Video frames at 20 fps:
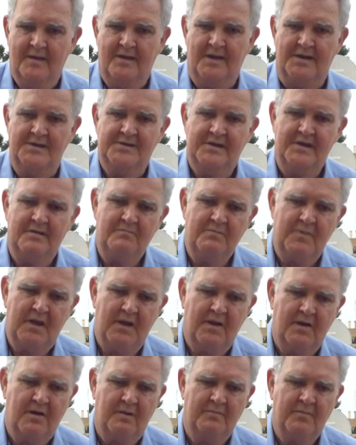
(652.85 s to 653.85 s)
I said,
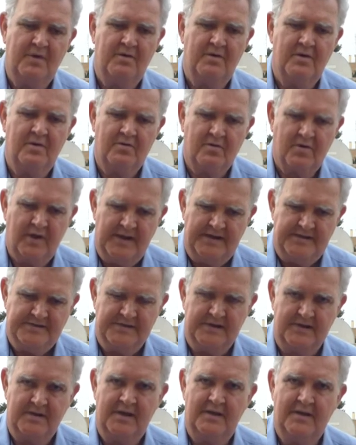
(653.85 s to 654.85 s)
Mel, I'm going
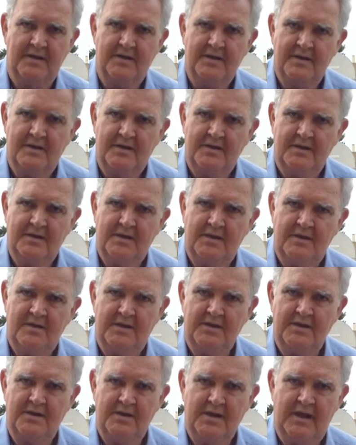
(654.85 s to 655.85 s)
crazy. I
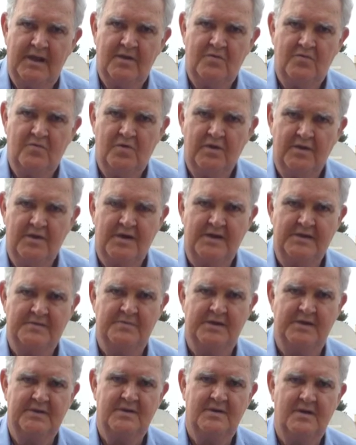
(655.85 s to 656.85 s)
don't know how to organise
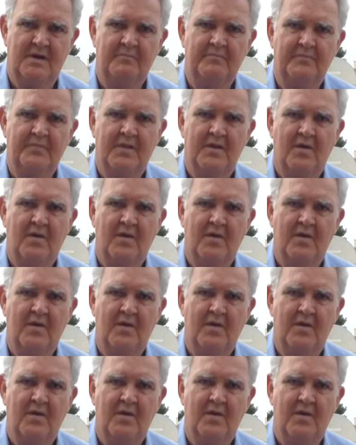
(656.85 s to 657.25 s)
my time.